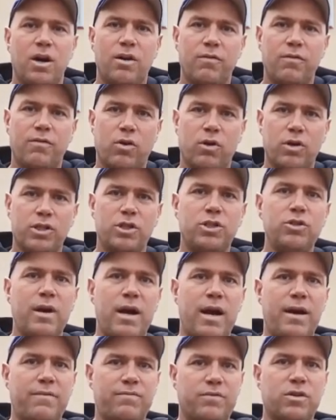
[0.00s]
Of course, you
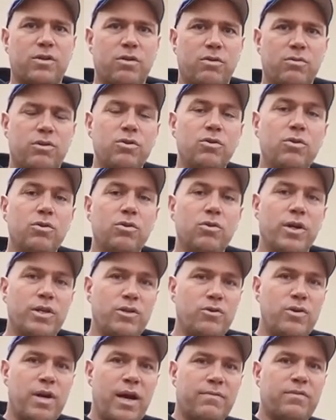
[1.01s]
have to go through
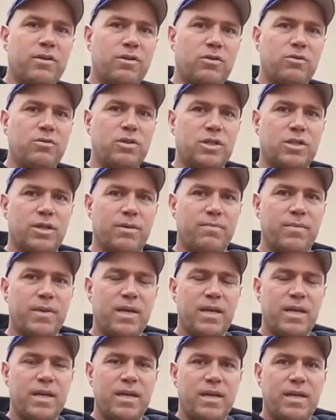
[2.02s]
and you have to do some,
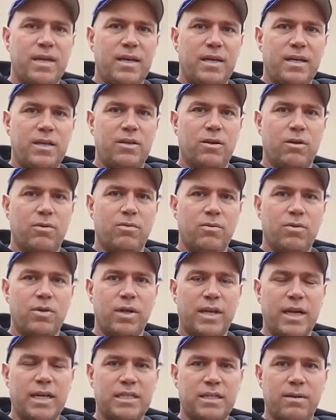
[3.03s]

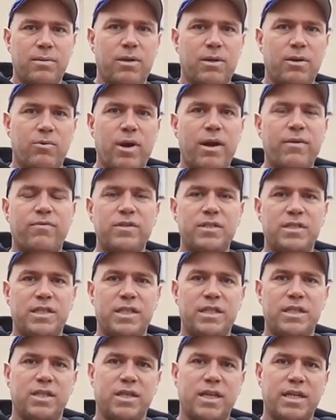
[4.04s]
look at some of their
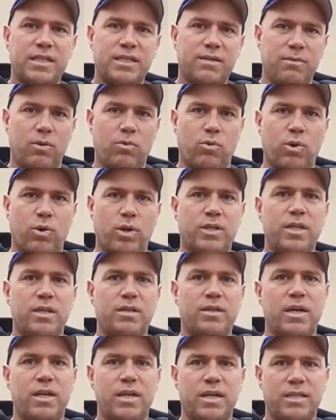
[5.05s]
references, look at some of the work
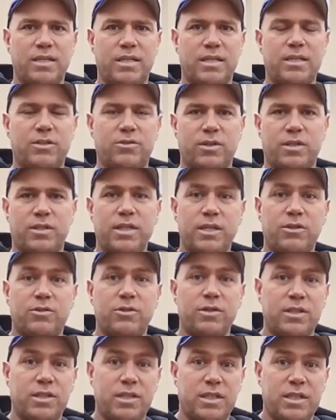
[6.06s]
they've done, et cetera,
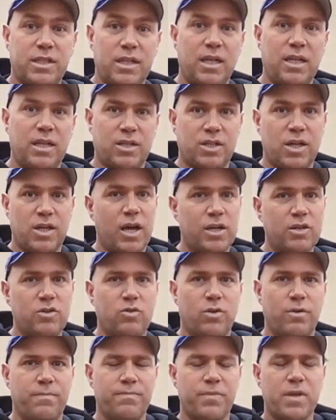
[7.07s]
talk
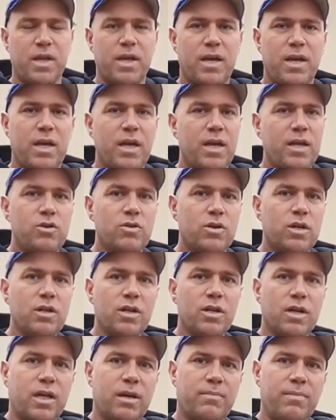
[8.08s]
to them. You
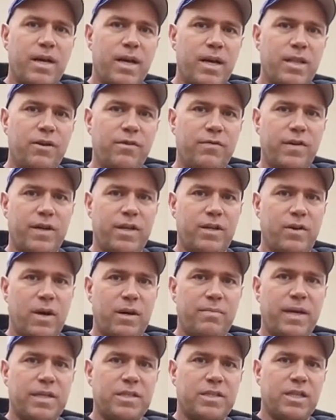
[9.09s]
can look at my other video
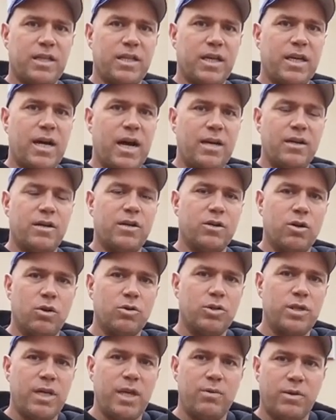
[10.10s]
I mentioned on how to
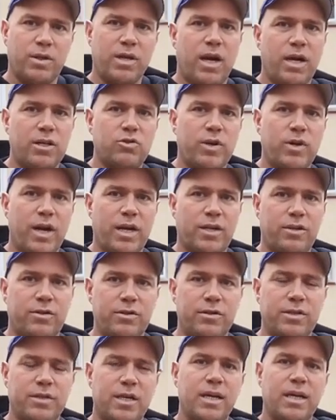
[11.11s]
negotiate with
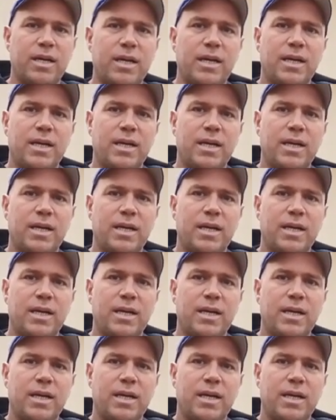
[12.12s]
contractors